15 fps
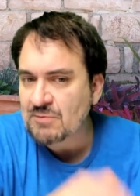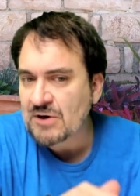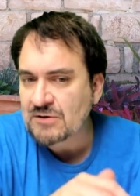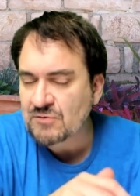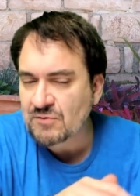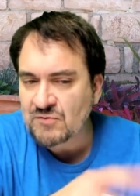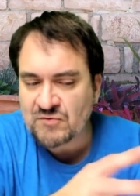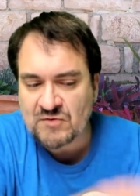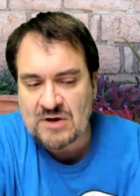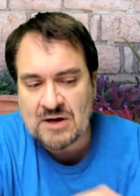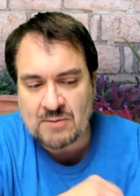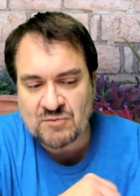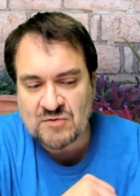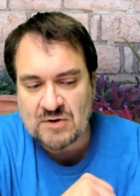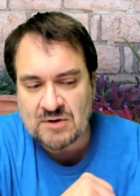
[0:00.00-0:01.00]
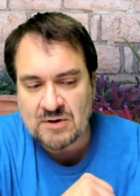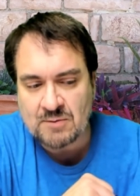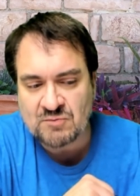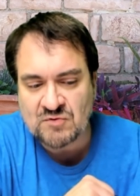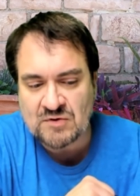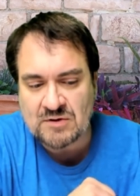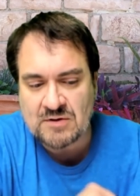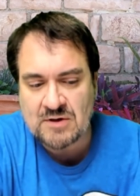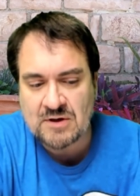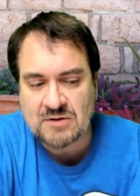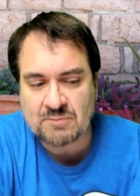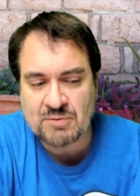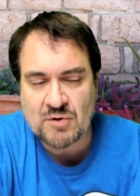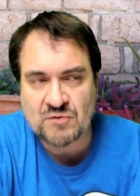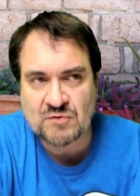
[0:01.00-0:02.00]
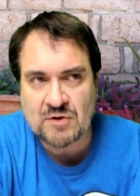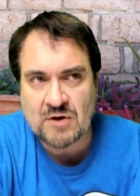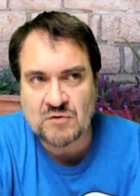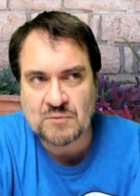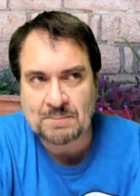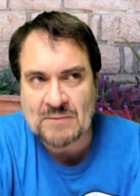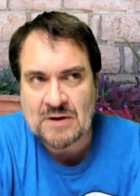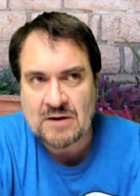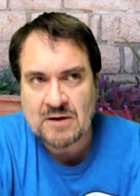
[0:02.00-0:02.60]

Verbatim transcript: but I do the stamps on hips and, and the postcards,